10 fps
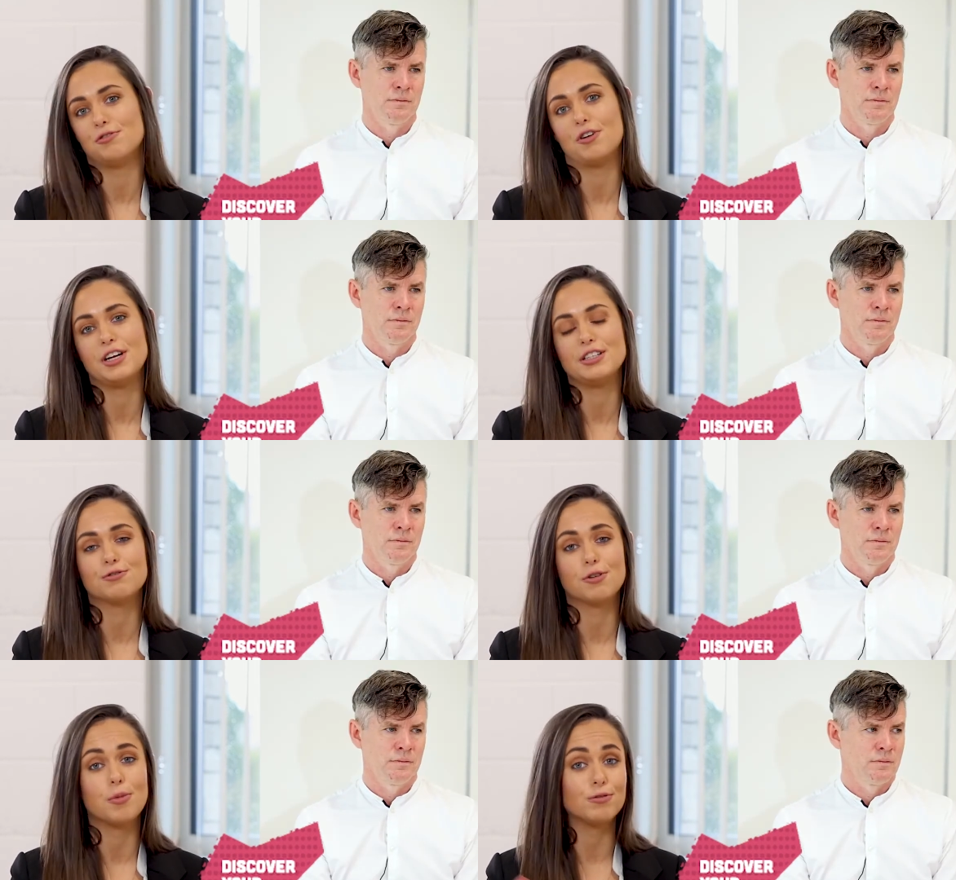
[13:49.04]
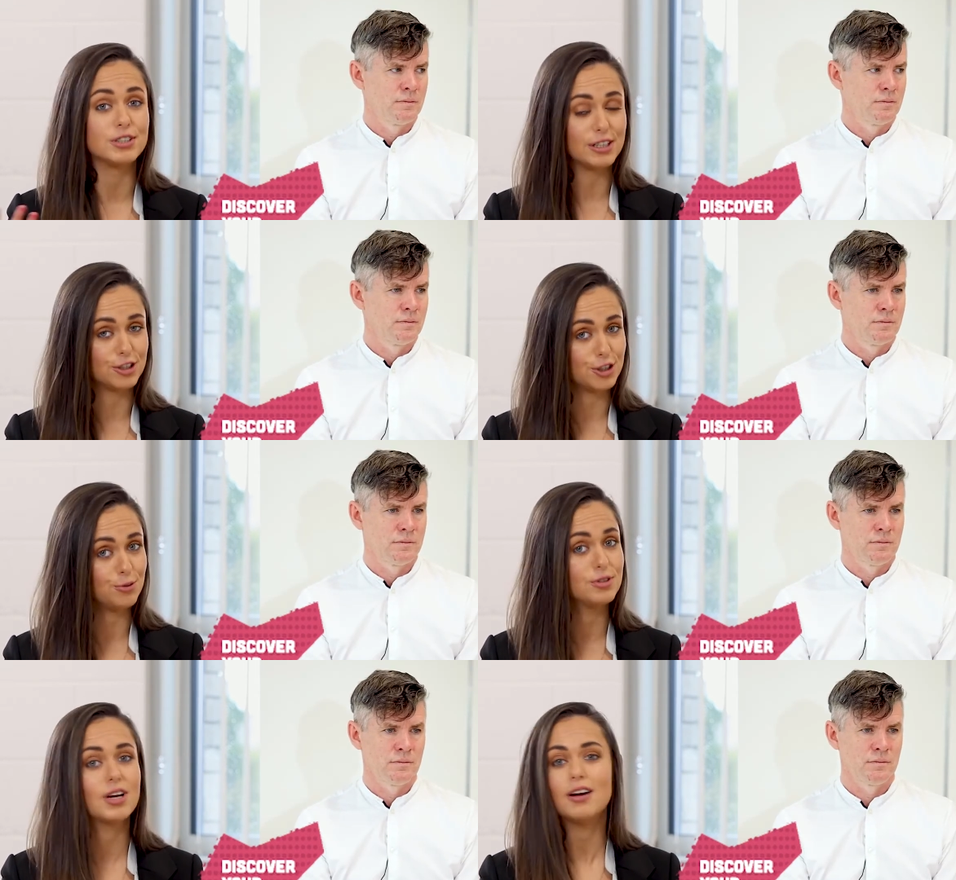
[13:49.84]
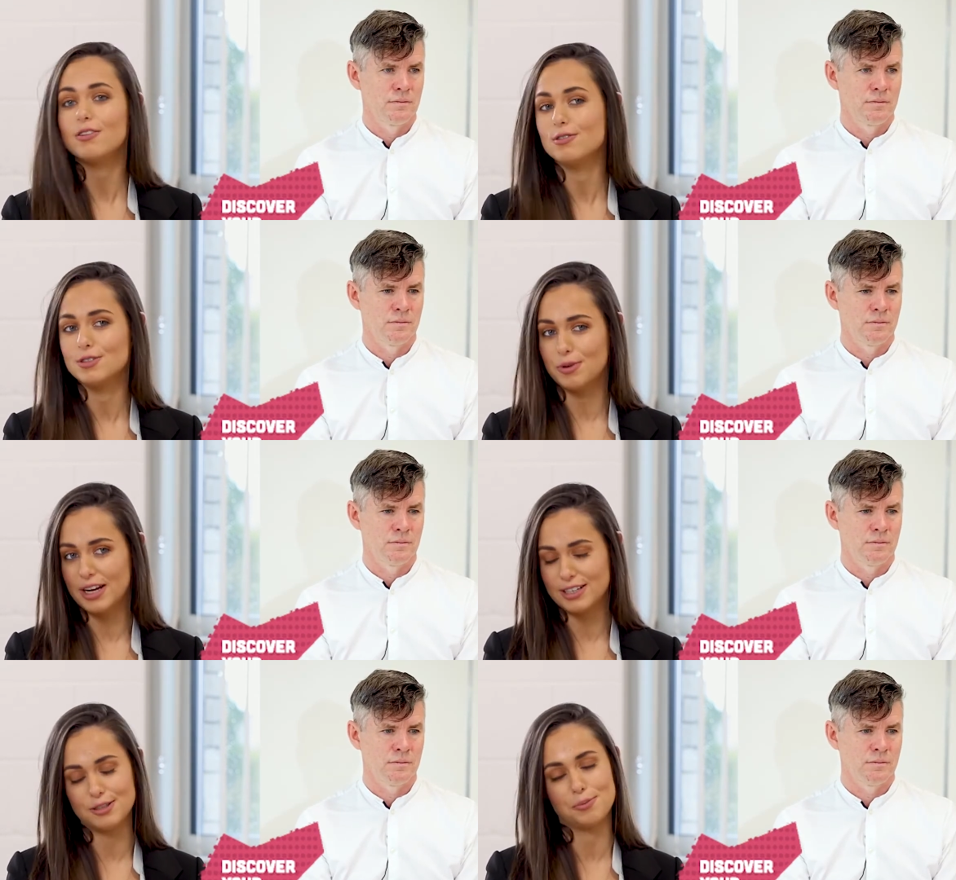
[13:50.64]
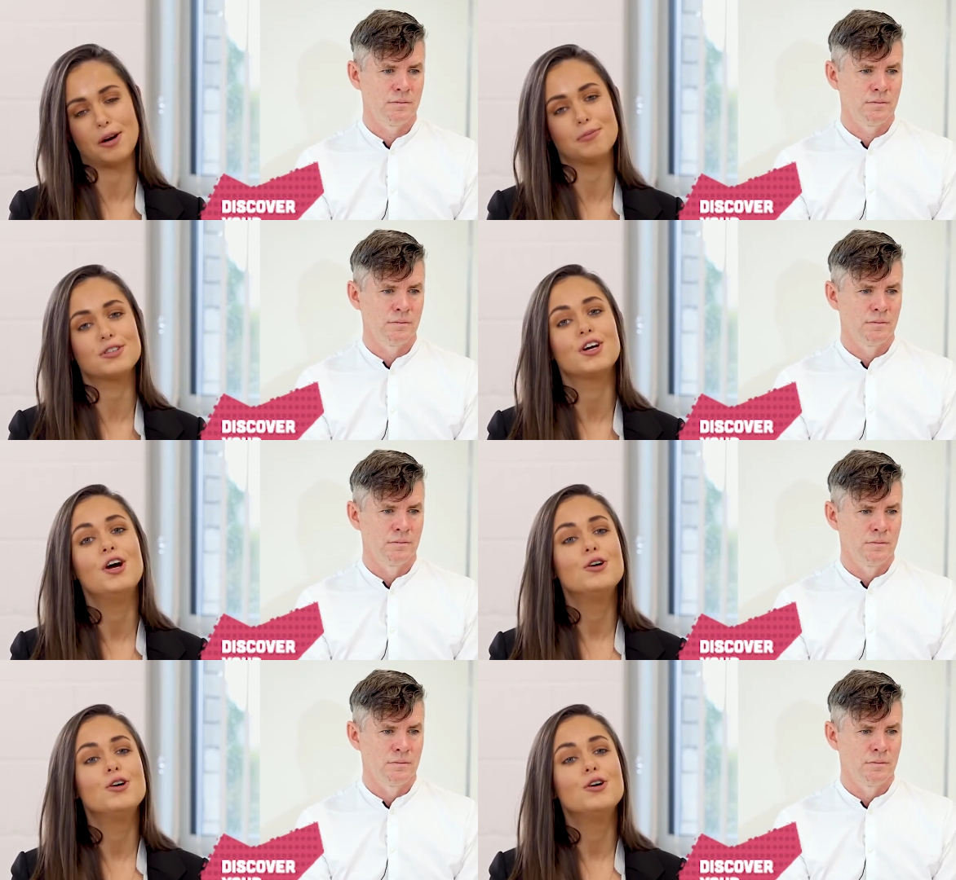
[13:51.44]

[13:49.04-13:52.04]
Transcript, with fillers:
Speaker 1: advice from obviously a student and also a head of department.